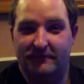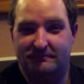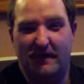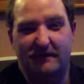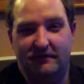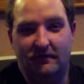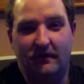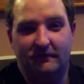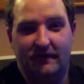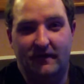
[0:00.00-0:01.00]
basic,
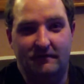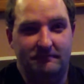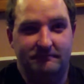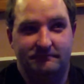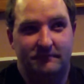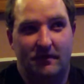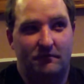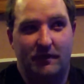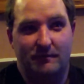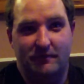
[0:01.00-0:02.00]
I'll say,
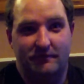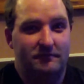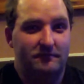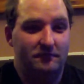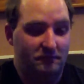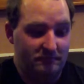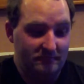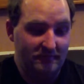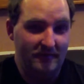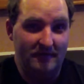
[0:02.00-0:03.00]
equipment, or
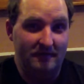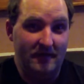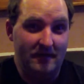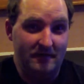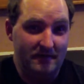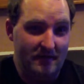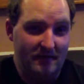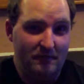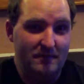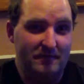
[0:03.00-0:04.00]
the
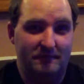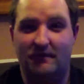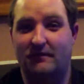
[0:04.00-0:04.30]
equipment